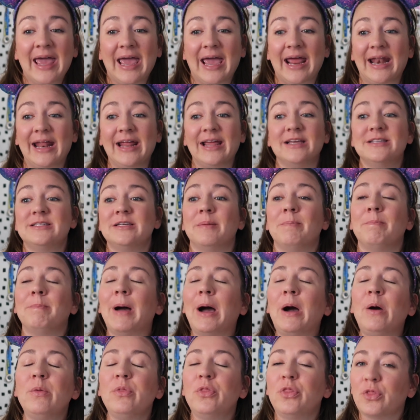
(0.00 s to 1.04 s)
and it is
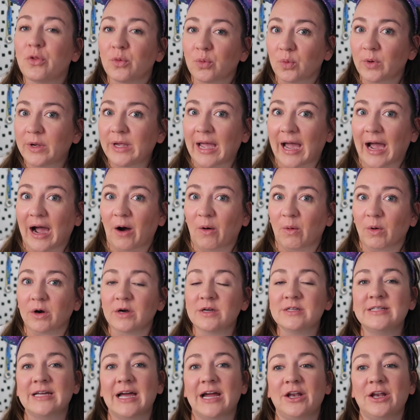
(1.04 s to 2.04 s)
about 3 hours,